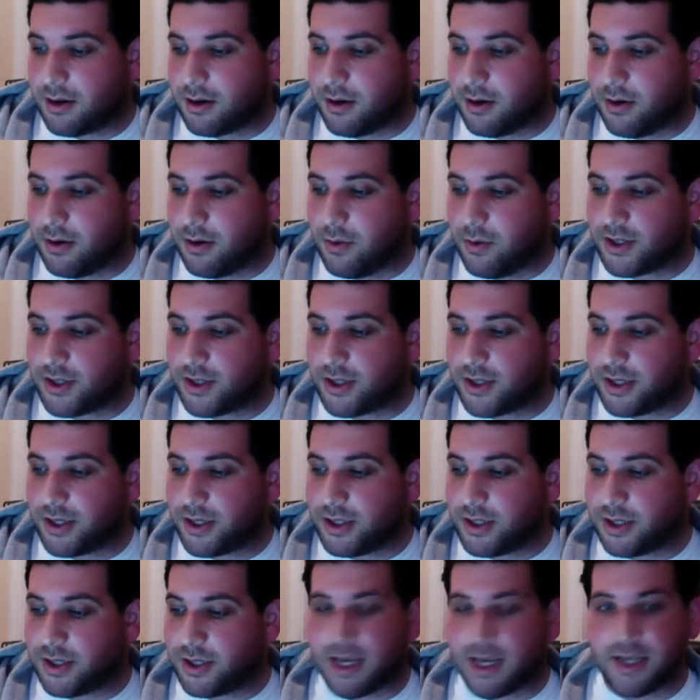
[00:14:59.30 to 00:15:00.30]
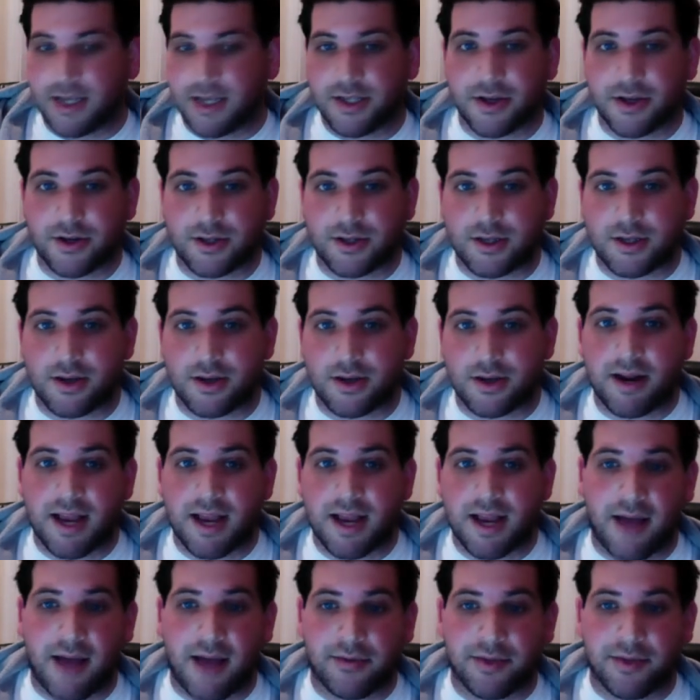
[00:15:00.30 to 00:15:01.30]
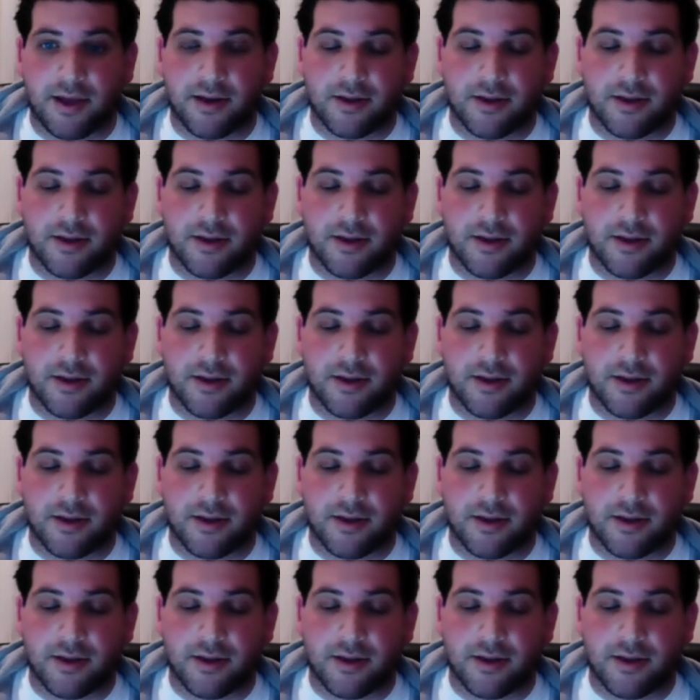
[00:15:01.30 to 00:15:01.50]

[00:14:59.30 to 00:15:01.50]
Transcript: which is there somebody out there the